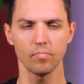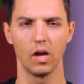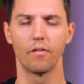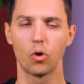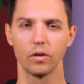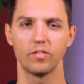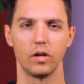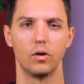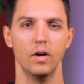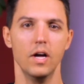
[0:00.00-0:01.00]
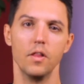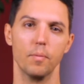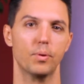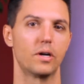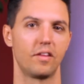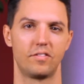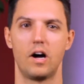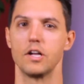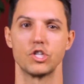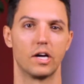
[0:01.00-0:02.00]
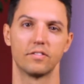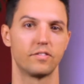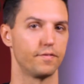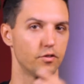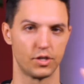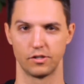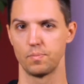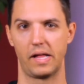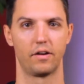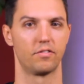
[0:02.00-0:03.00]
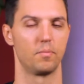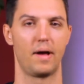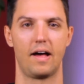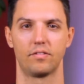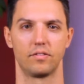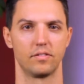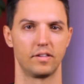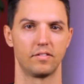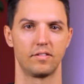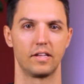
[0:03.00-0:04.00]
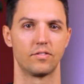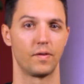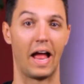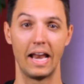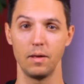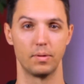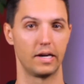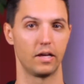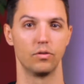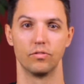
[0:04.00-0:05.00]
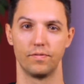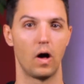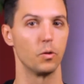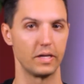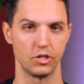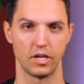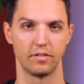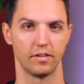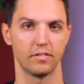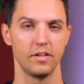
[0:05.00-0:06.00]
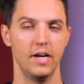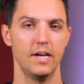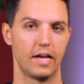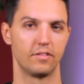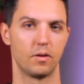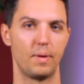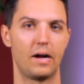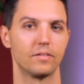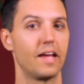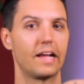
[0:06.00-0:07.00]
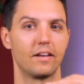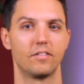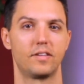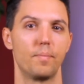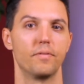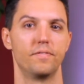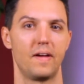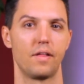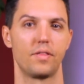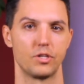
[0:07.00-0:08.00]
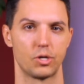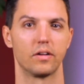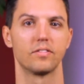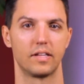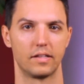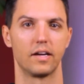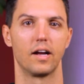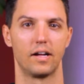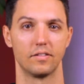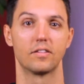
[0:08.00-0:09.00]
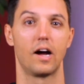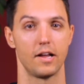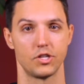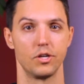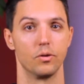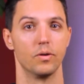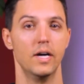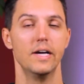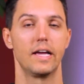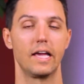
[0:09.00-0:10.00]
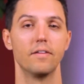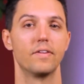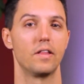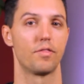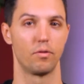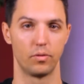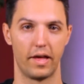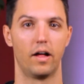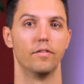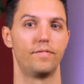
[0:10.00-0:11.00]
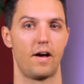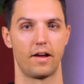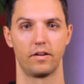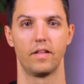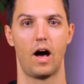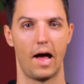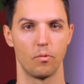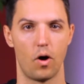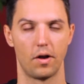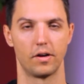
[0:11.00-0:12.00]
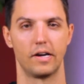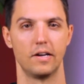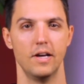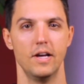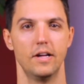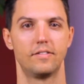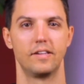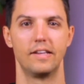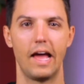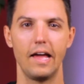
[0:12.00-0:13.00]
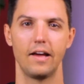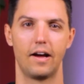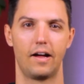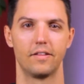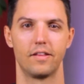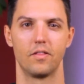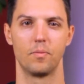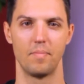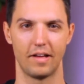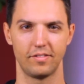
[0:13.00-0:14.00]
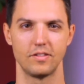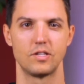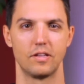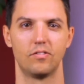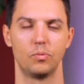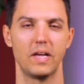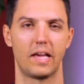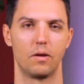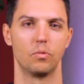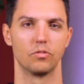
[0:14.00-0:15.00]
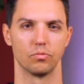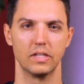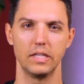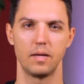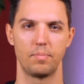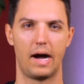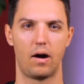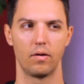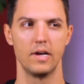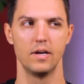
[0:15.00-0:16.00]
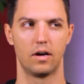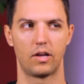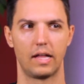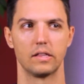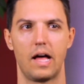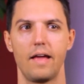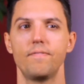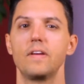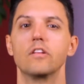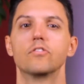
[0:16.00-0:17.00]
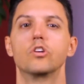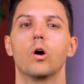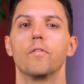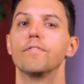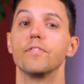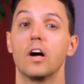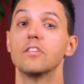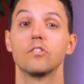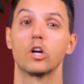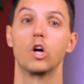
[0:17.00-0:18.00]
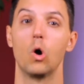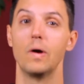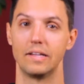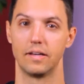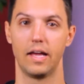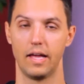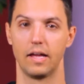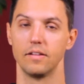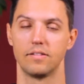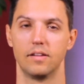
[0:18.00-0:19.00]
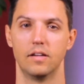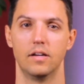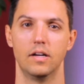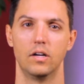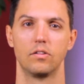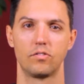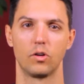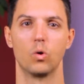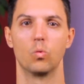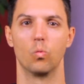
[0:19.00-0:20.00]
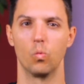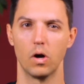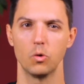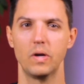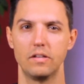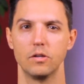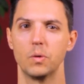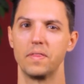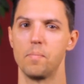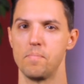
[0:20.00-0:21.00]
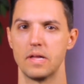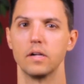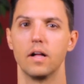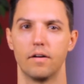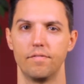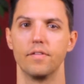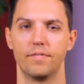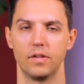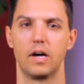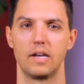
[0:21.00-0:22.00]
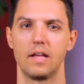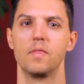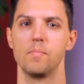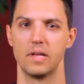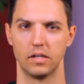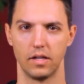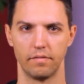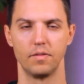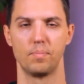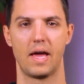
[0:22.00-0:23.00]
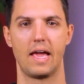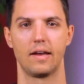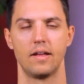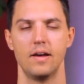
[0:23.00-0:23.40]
Of course, though, the book is not just for church planners and pastors. It's for anybody who's following Jesus. It's about taking a step of faith and trusting that God's got you even through the hellfire and the high water. And today, the message this weekend was really about, okay, floods are going to hit. So what do we do in the middle of the flood, in the middle of the pain?